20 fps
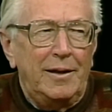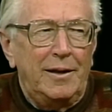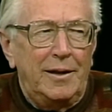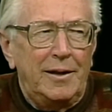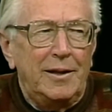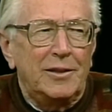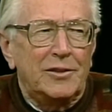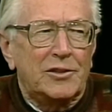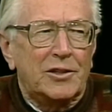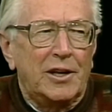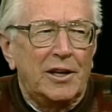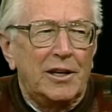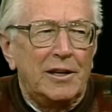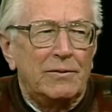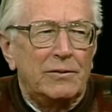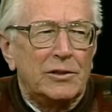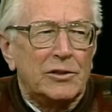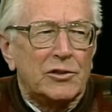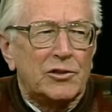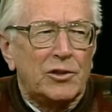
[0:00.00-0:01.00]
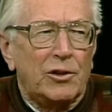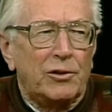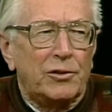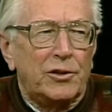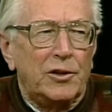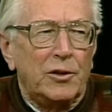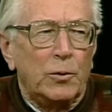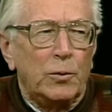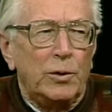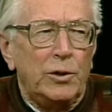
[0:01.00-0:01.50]
It is kind of
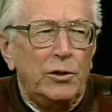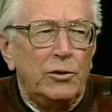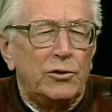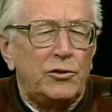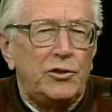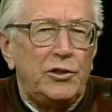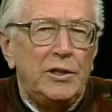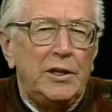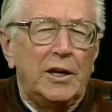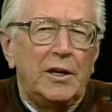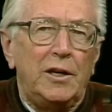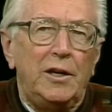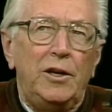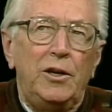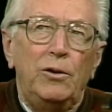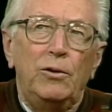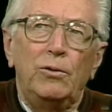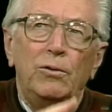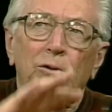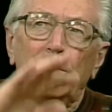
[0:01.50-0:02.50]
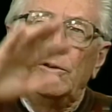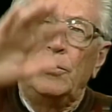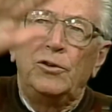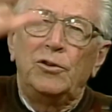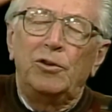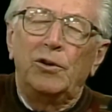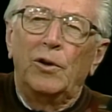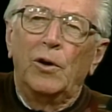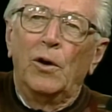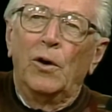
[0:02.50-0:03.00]
insulting when you see a
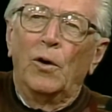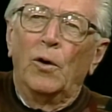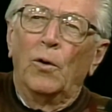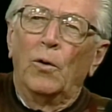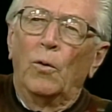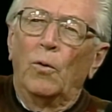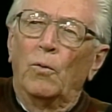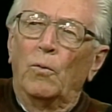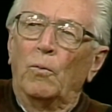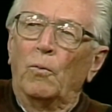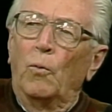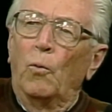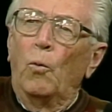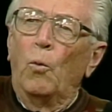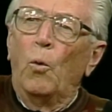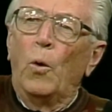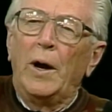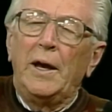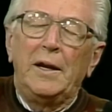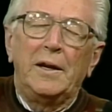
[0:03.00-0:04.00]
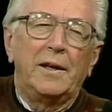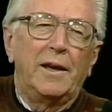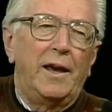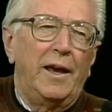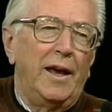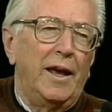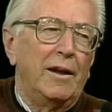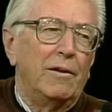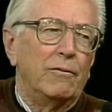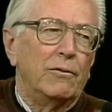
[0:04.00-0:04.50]
huge white
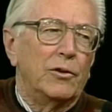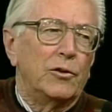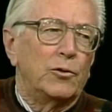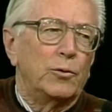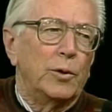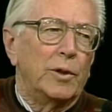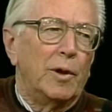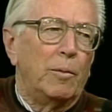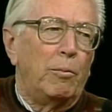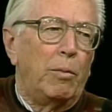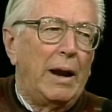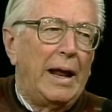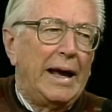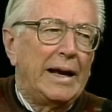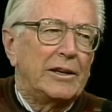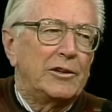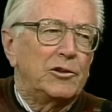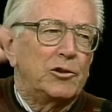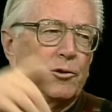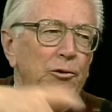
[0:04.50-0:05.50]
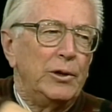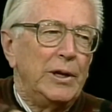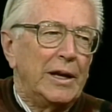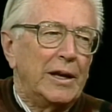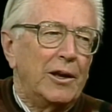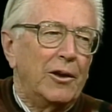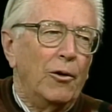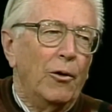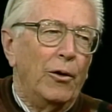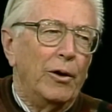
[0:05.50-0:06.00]
canvas with a black
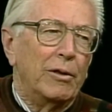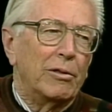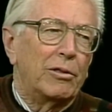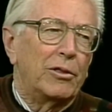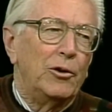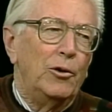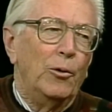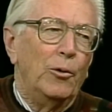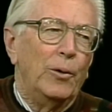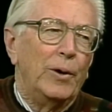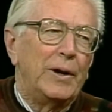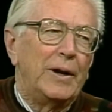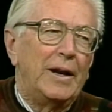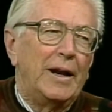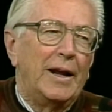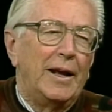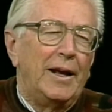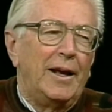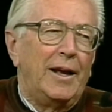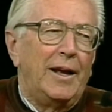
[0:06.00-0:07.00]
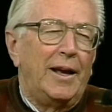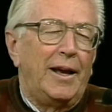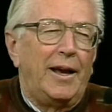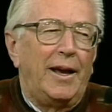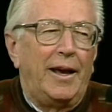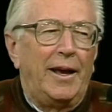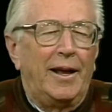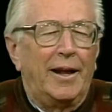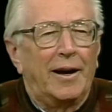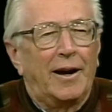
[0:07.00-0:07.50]
streak going through it.
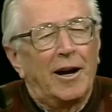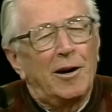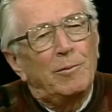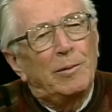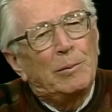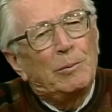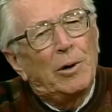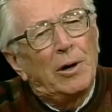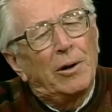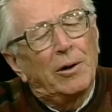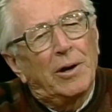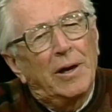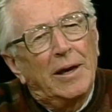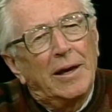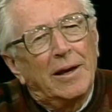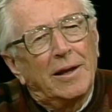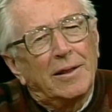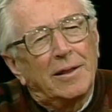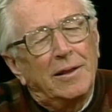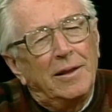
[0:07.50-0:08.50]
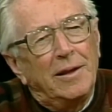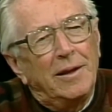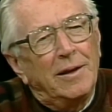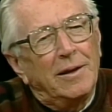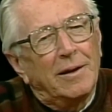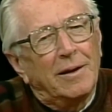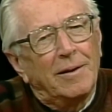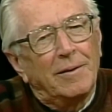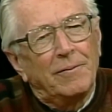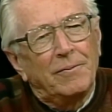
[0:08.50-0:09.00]
And I remember looking at
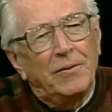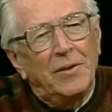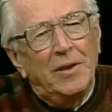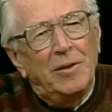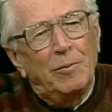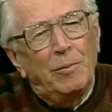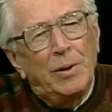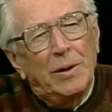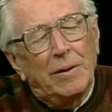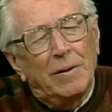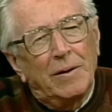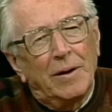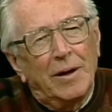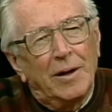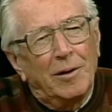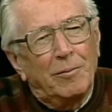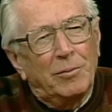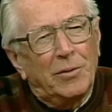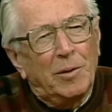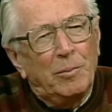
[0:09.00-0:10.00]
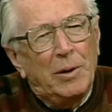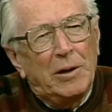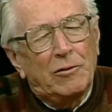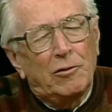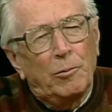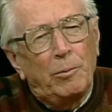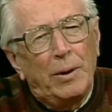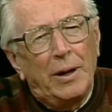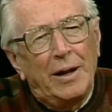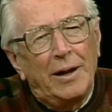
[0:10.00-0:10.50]
the
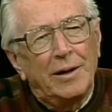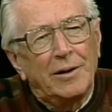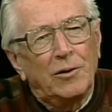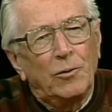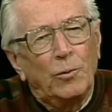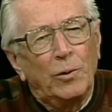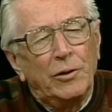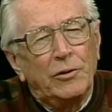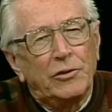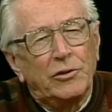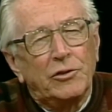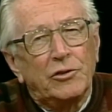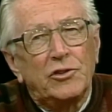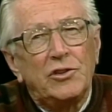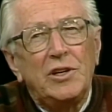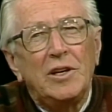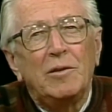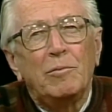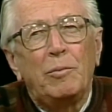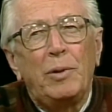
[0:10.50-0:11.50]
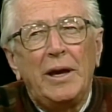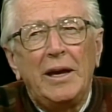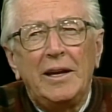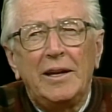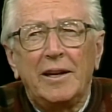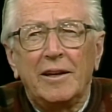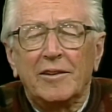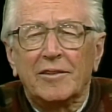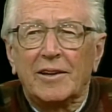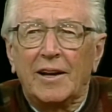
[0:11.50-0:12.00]
Metropolitan once and seeing
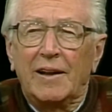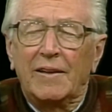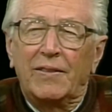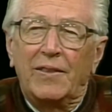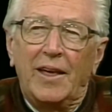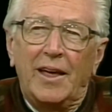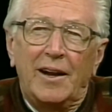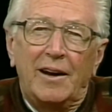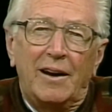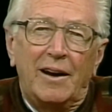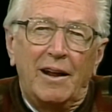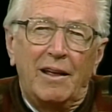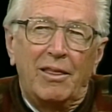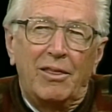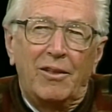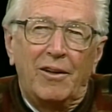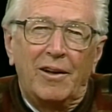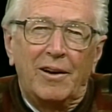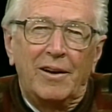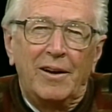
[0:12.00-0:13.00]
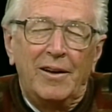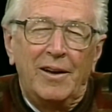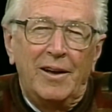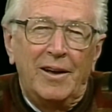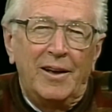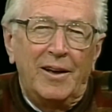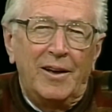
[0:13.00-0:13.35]
paintings like that, and I thought,